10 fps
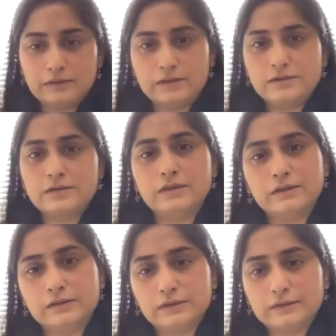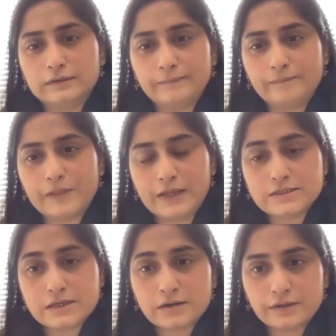The
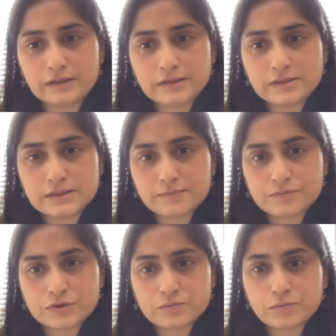links are in the description